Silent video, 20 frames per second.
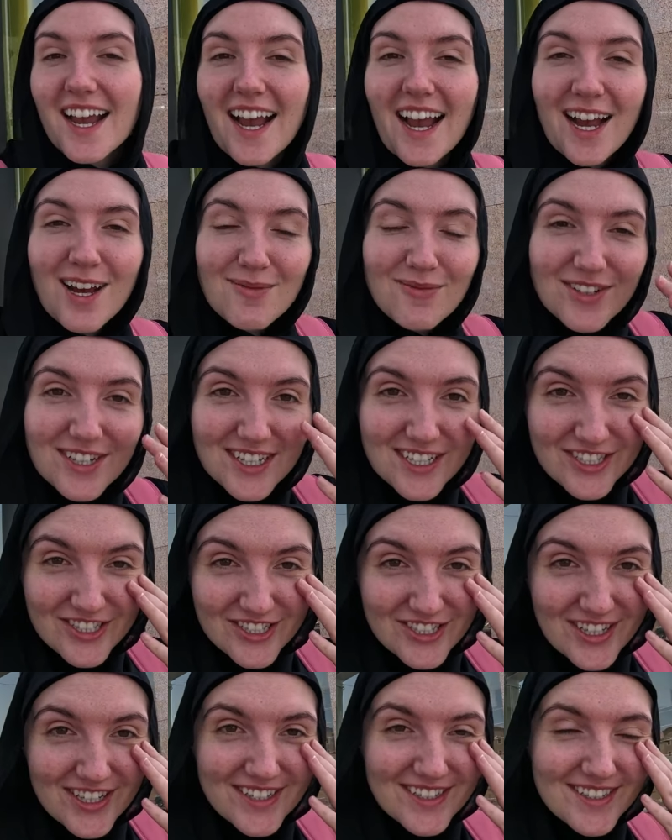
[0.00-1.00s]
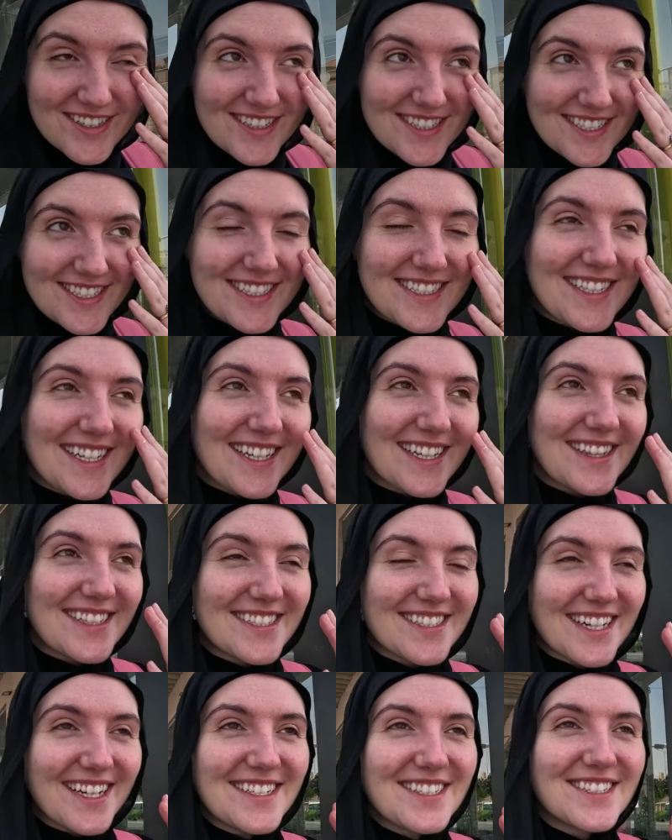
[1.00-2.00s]
I'm really struggling to see and the
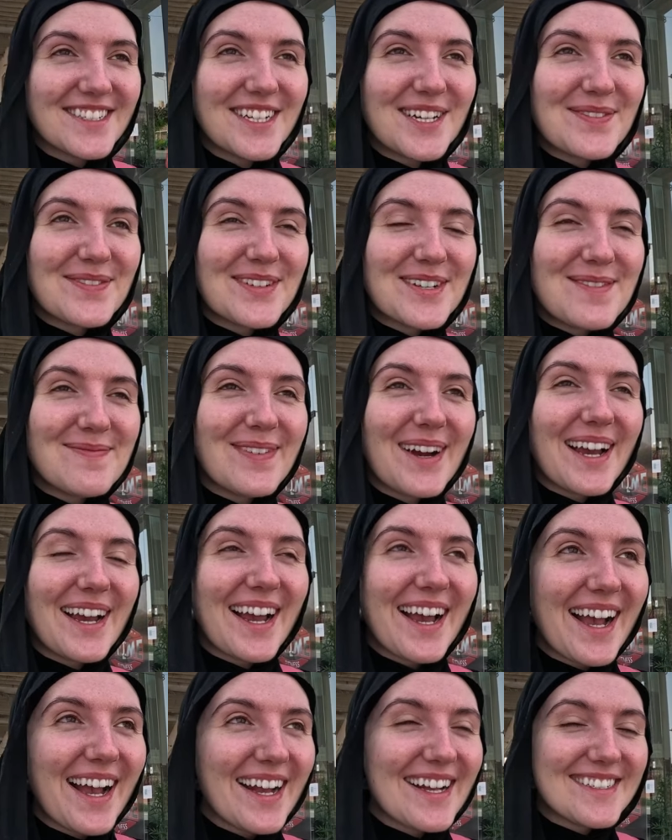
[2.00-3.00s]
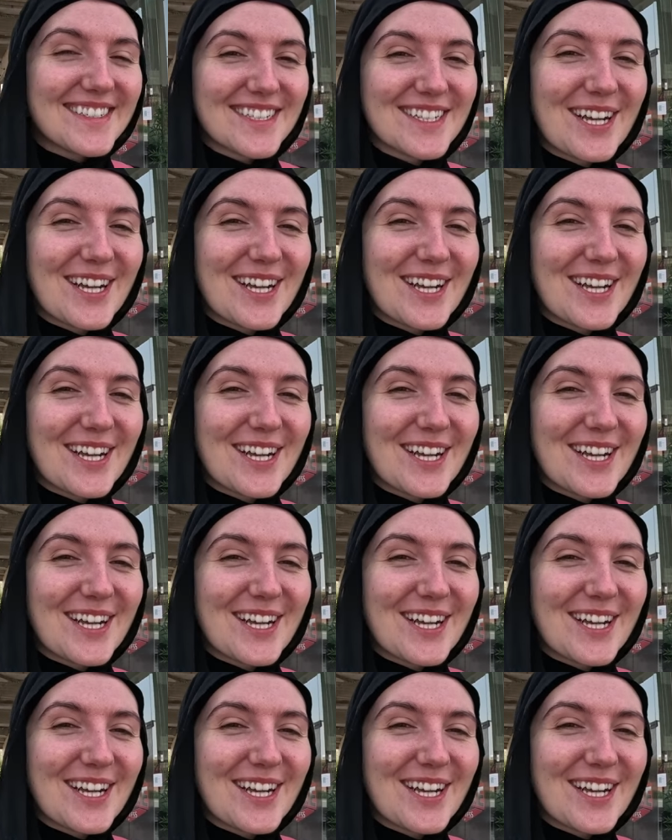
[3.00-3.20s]
sun's not even in my eyes.